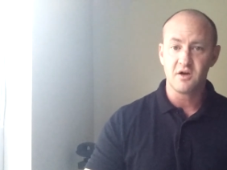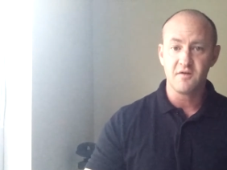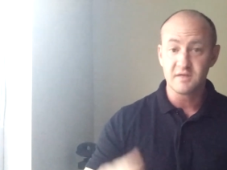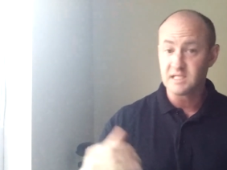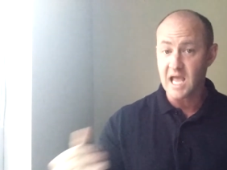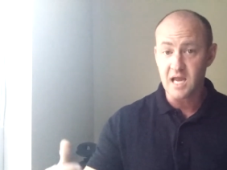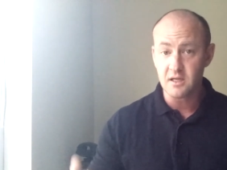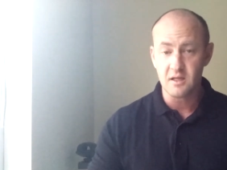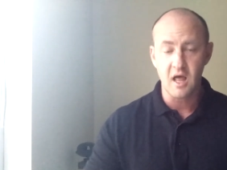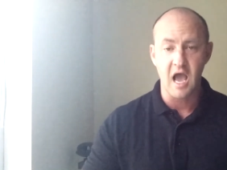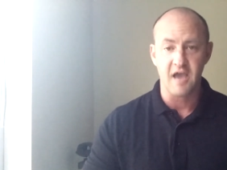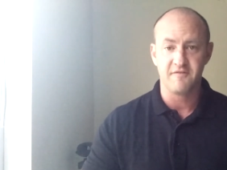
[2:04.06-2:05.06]
service and
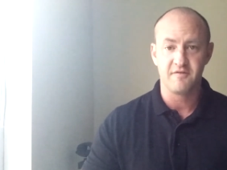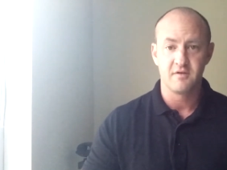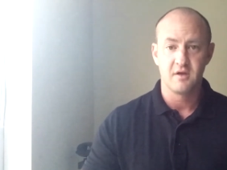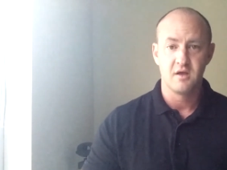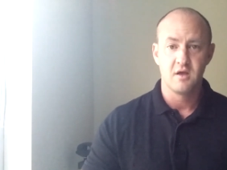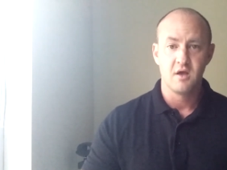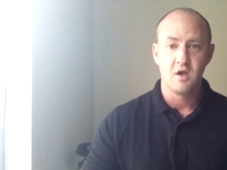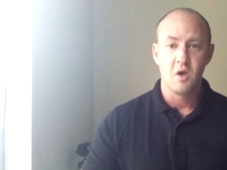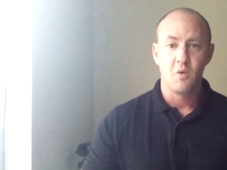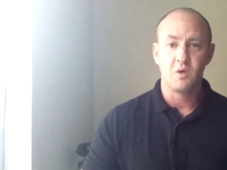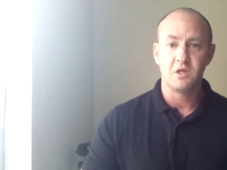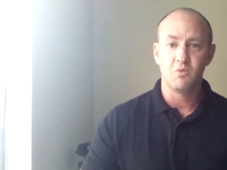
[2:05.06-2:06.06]
in life
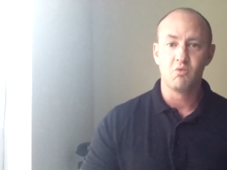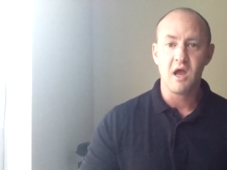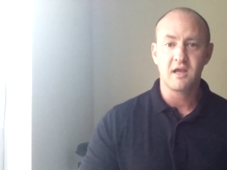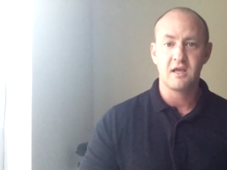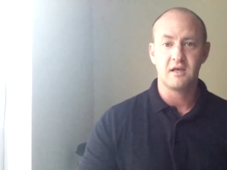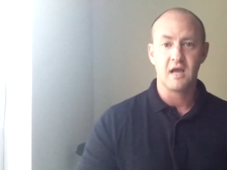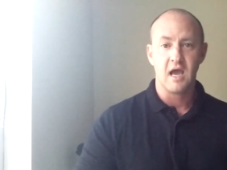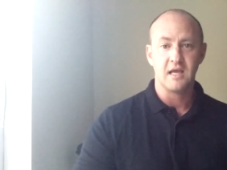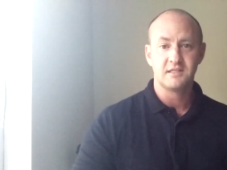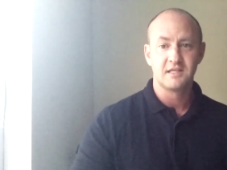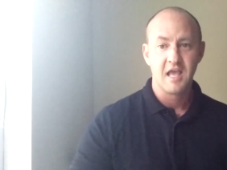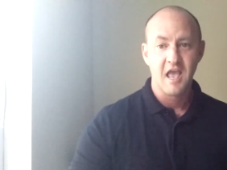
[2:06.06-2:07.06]
when you
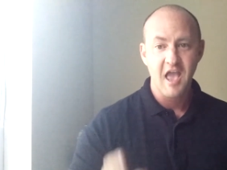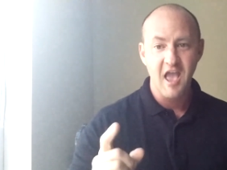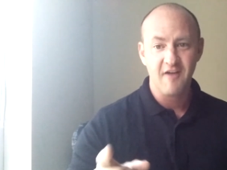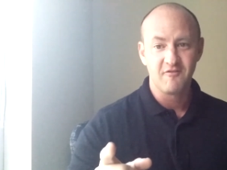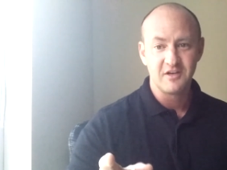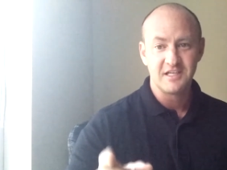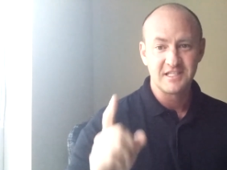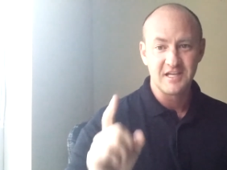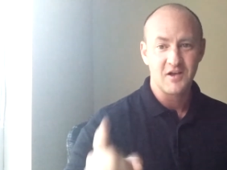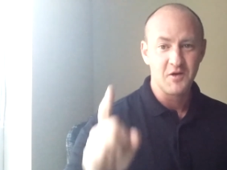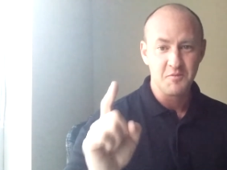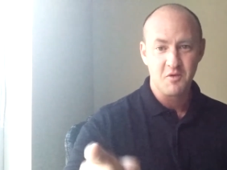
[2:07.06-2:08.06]
recognize every
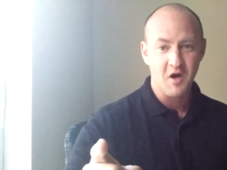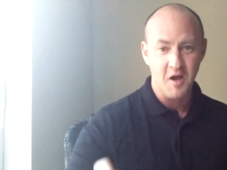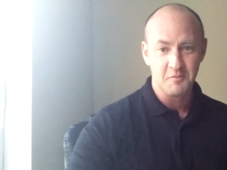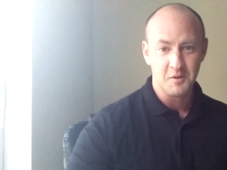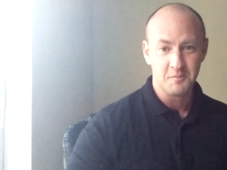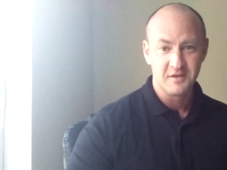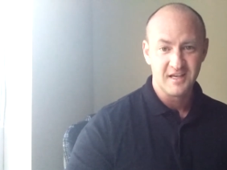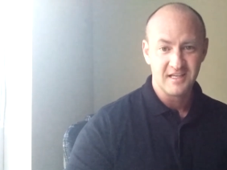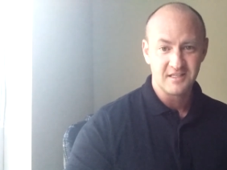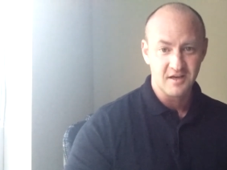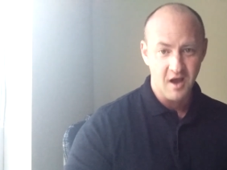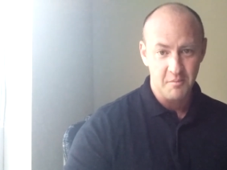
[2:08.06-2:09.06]
single problem
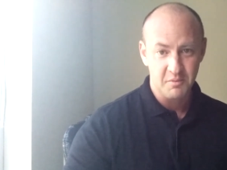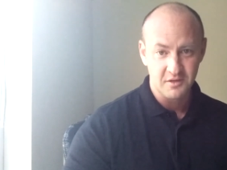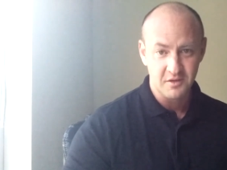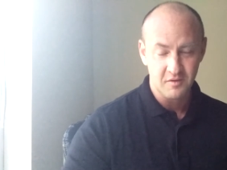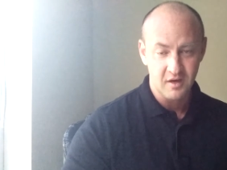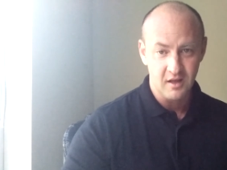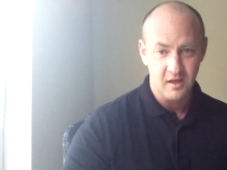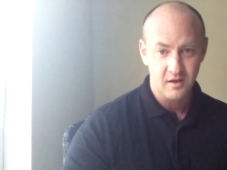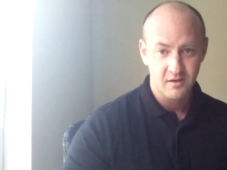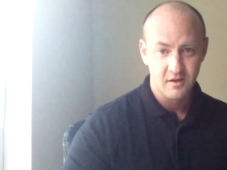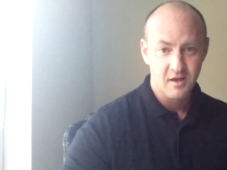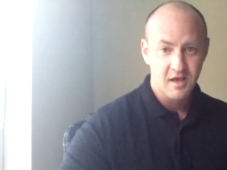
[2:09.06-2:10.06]
is an opportunity.
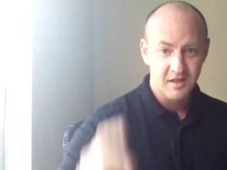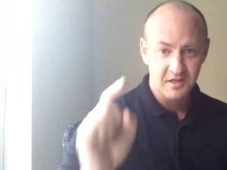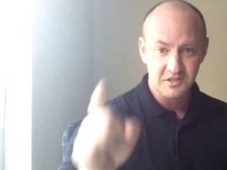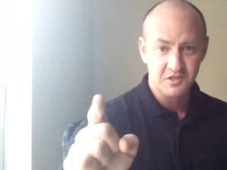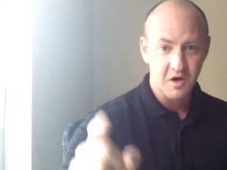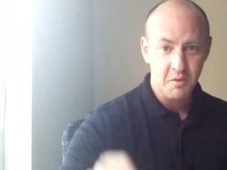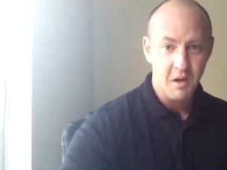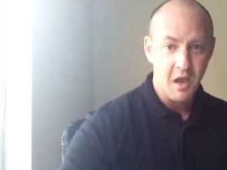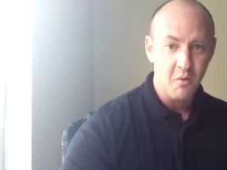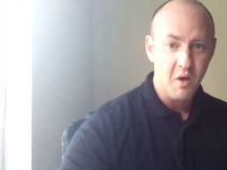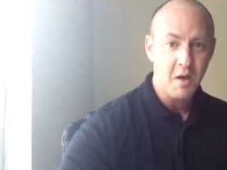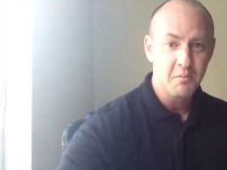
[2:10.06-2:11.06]
This is
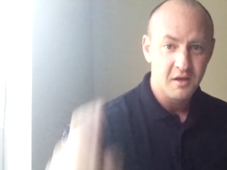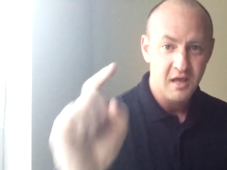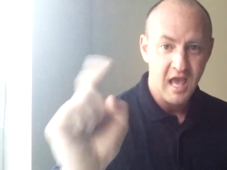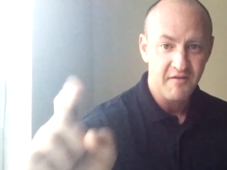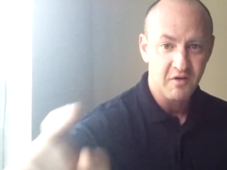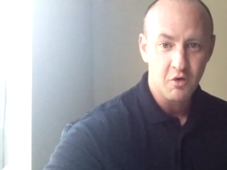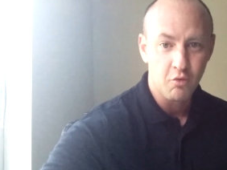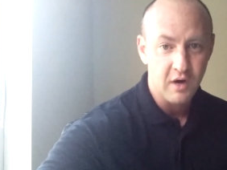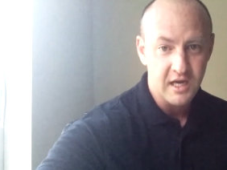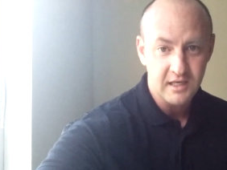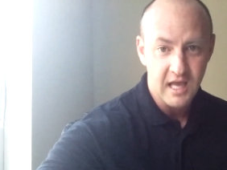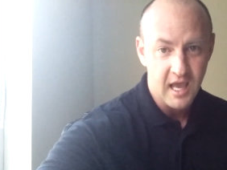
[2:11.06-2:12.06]
Jeremiah Webb. Have a
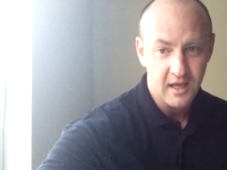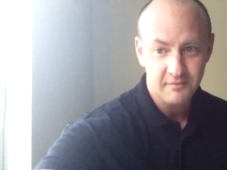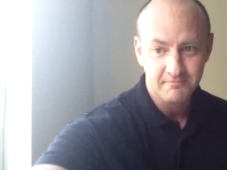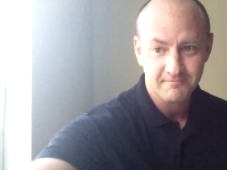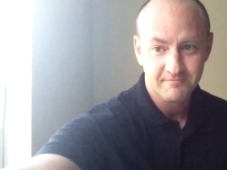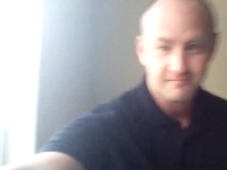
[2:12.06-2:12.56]
great day.